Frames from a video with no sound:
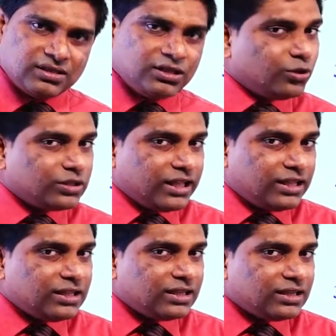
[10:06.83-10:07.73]
You
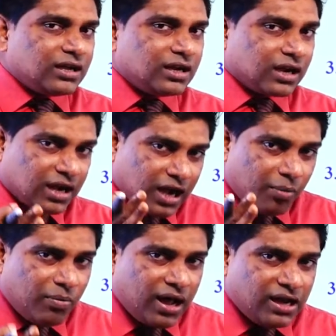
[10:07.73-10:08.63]
think
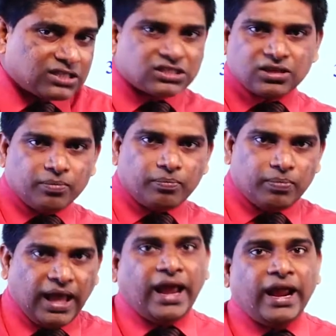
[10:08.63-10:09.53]
Kamal's
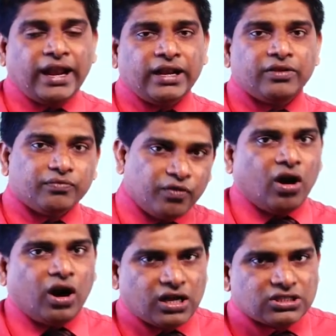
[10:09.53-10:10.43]
plan
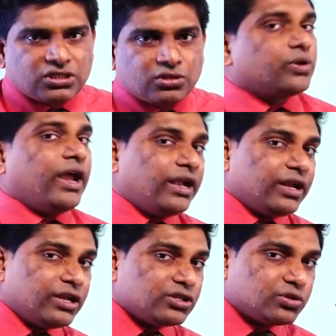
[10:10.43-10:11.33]
was to get
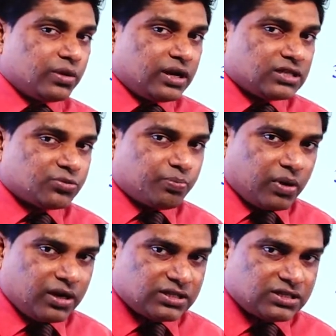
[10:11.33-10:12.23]
insurance
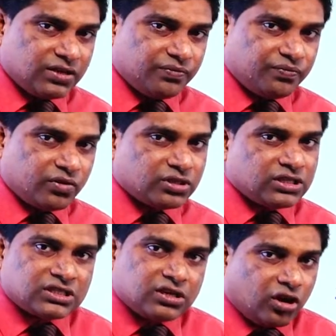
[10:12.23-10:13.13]
policy for
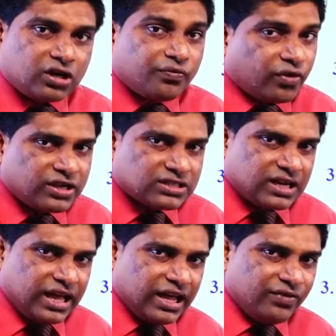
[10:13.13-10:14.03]
his, not for his
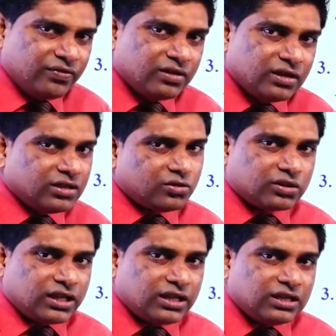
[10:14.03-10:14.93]
life? You
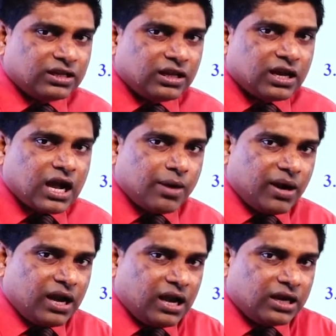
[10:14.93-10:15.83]
think
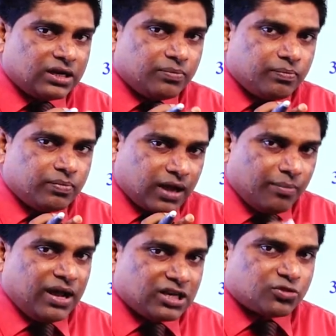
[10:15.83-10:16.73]

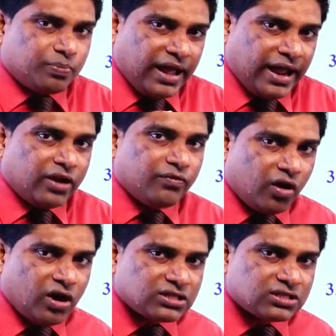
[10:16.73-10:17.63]
Kamal's plan
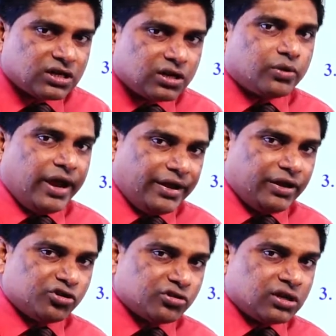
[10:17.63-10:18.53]
was to get
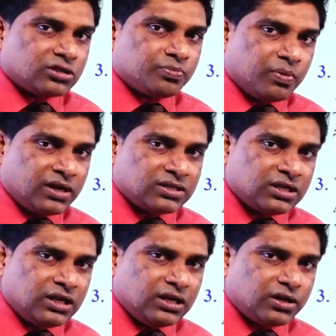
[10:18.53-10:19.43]
insurance
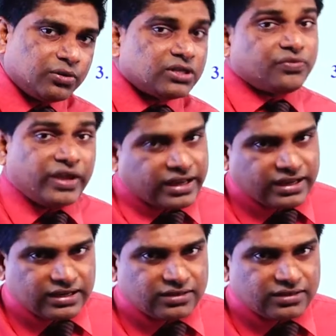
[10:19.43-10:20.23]
policy to his vehicle.